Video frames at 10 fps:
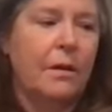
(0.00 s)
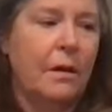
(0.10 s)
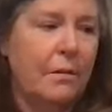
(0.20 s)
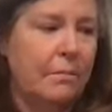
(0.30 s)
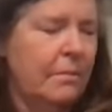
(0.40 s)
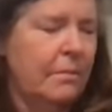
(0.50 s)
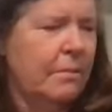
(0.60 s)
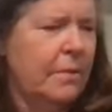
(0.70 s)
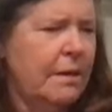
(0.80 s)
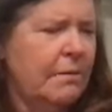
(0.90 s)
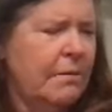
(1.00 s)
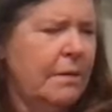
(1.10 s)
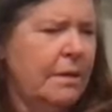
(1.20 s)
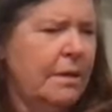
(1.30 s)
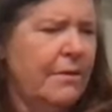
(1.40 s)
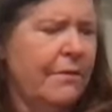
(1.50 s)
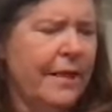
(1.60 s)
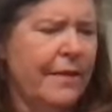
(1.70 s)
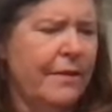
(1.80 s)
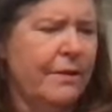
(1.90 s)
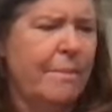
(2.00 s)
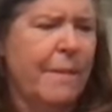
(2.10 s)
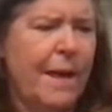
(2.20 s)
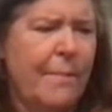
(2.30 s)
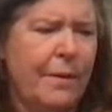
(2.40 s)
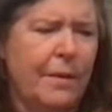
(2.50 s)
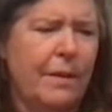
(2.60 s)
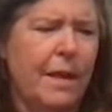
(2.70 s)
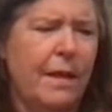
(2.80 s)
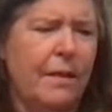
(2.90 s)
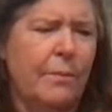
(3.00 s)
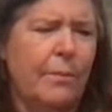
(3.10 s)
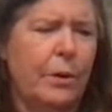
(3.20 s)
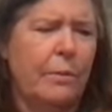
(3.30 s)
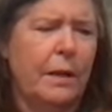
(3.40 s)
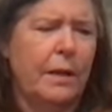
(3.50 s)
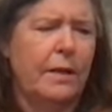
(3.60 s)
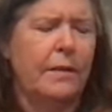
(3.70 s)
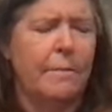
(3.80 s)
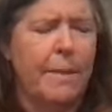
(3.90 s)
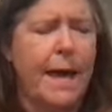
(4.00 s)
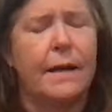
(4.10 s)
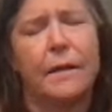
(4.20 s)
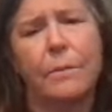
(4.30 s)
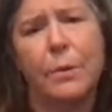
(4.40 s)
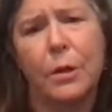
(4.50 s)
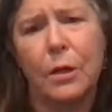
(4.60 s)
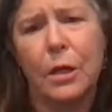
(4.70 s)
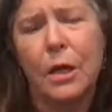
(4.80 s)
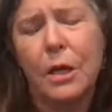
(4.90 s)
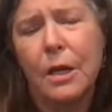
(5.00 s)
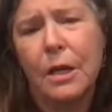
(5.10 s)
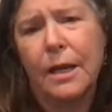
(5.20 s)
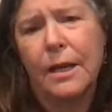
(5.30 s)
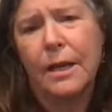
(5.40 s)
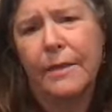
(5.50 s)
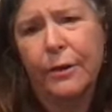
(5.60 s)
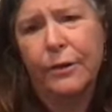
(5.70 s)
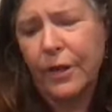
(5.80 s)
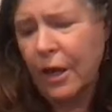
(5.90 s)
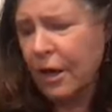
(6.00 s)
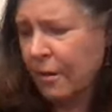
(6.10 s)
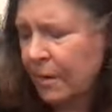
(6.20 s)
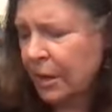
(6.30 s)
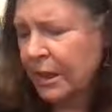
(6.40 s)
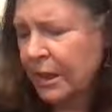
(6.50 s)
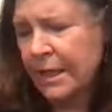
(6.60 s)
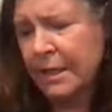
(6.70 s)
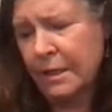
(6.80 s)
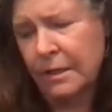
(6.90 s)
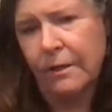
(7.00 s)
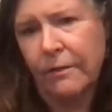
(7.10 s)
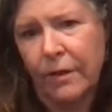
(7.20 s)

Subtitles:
I don't think there's a map in the book, but in the back of the book, there's a list of